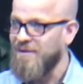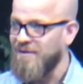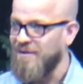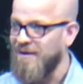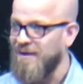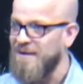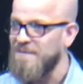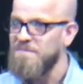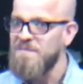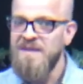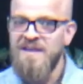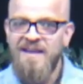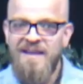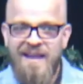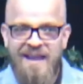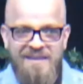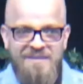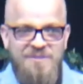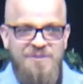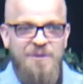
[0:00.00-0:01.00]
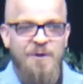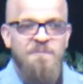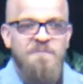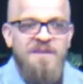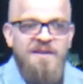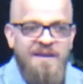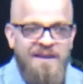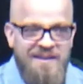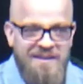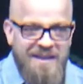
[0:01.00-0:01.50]
All right? And so
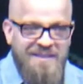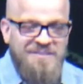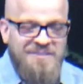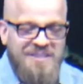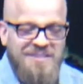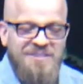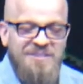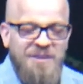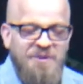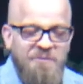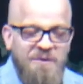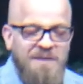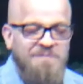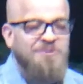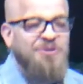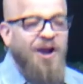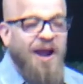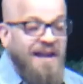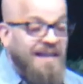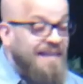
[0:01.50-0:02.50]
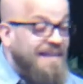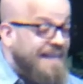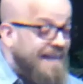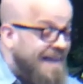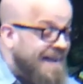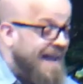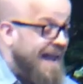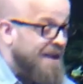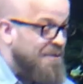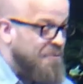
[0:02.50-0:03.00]
essentially what I'm trying to
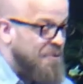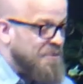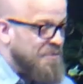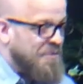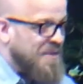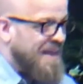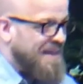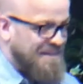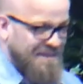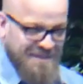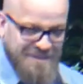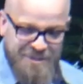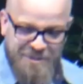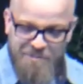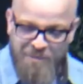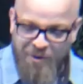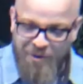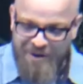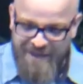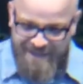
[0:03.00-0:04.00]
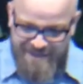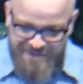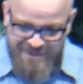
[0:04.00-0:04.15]
get at with that this morning